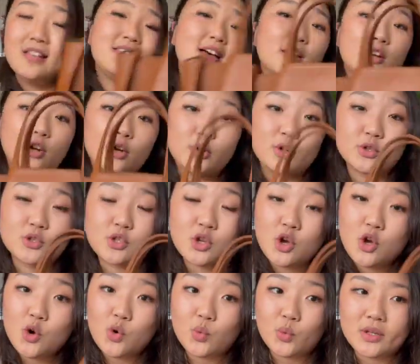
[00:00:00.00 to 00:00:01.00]
that goes
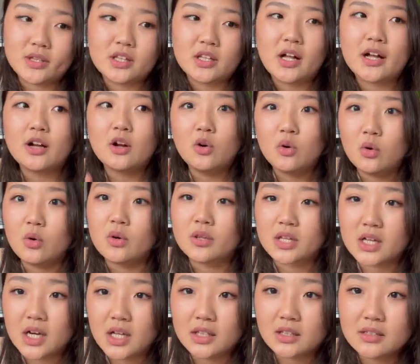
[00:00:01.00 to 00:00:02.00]
with like all the
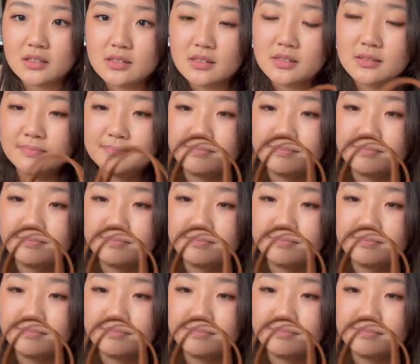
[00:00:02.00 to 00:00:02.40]
colors.